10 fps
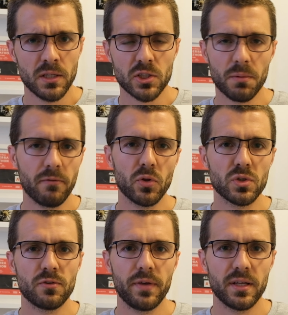Some of
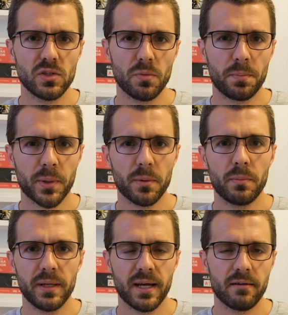those things you
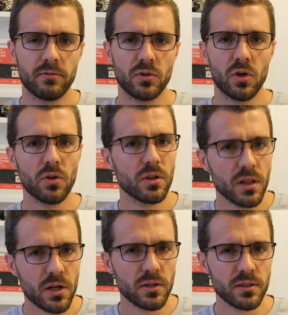probably have not
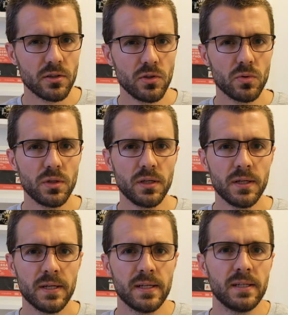learned in uni,